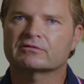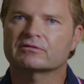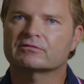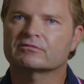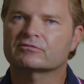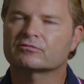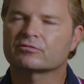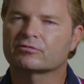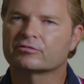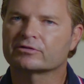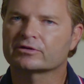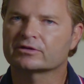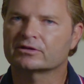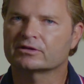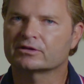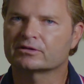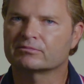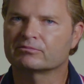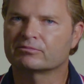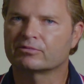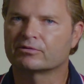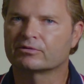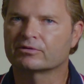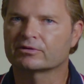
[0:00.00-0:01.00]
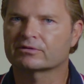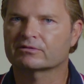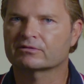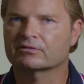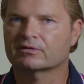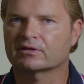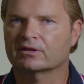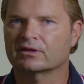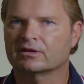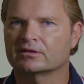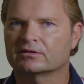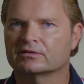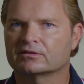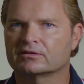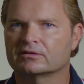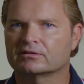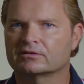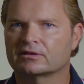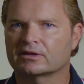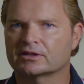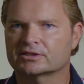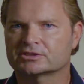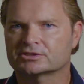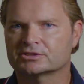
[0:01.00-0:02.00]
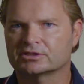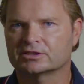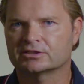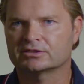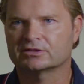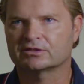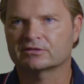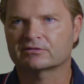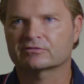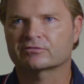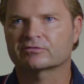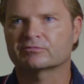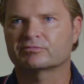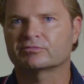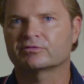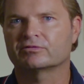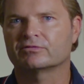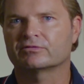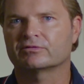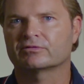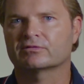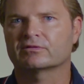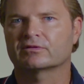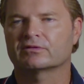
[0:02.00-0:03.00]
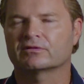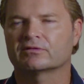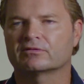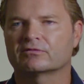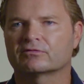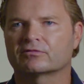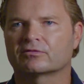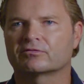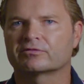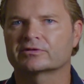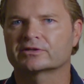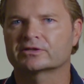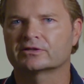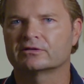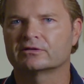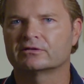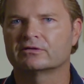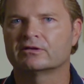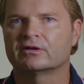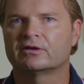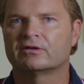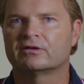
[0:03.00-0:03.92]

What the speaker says: historical imports and it actually distributes historical